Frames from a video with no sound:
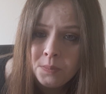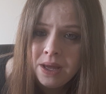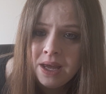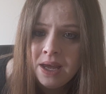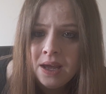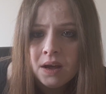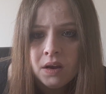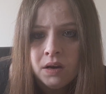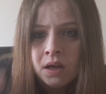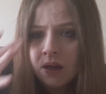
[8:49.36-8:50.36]
me
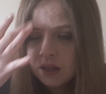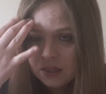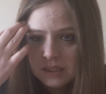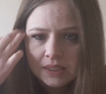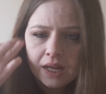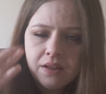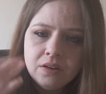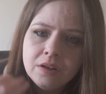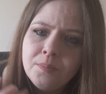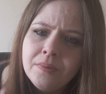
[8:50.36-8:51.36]
and this, that,
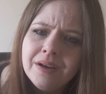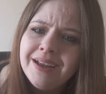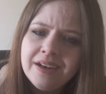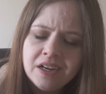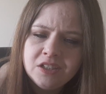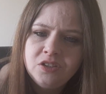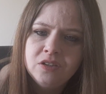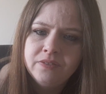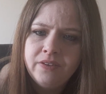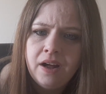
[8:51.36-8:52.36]
and the other, but in
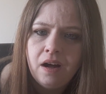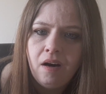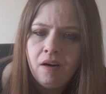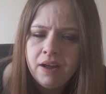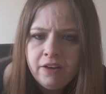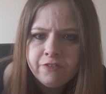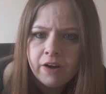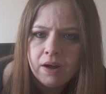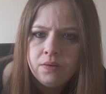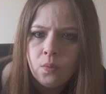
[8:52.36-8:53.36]
actual fact, I
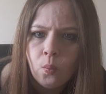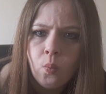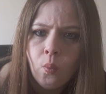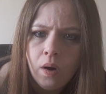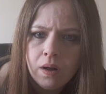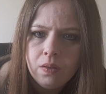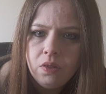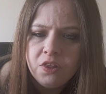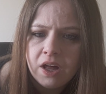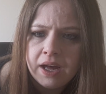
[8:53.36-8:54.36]
find what
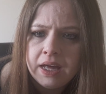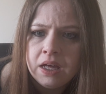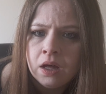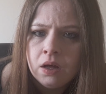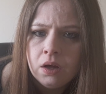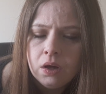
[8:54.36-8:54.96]
they